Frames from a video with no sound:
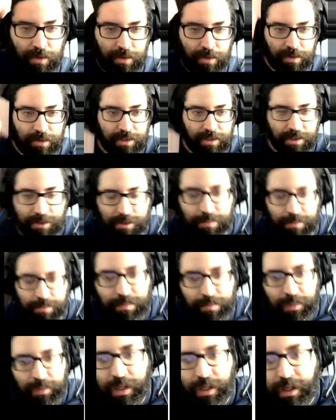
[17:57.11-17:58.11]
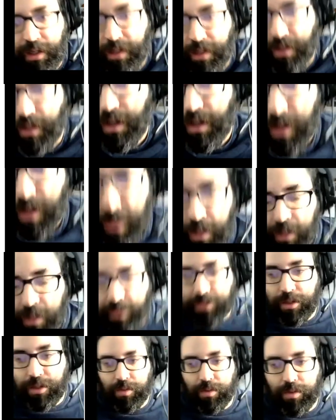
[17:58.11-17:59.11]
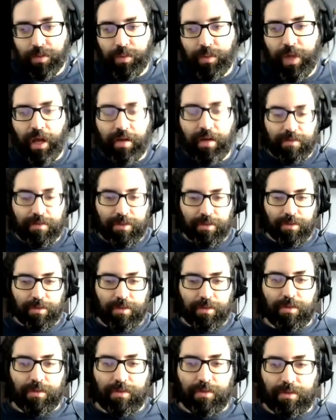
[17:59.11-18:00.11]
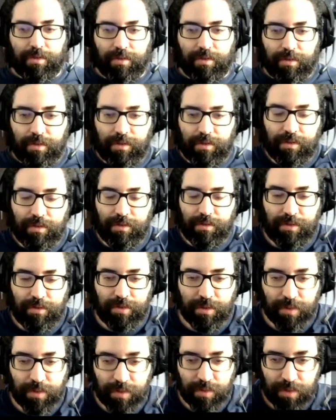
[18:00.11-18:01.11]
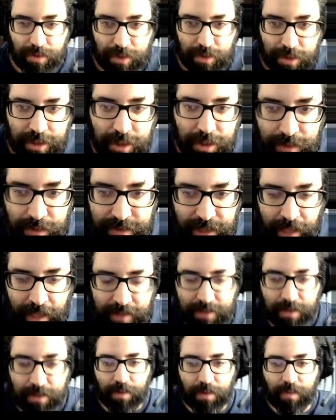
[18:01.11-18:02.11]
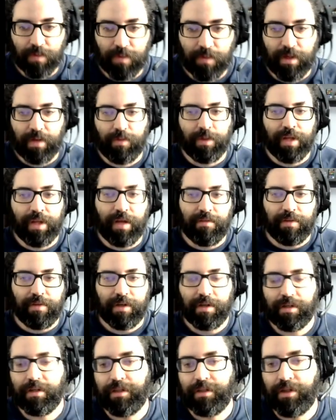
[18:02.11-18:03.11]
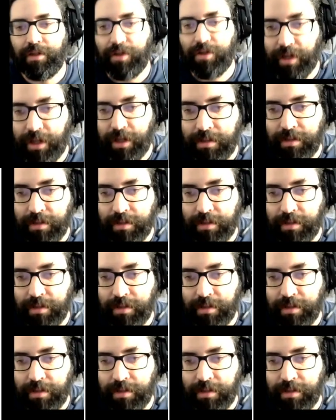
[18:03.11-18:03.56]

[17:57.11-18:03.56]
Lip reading: union C2. So we have to deal with that. So whenever your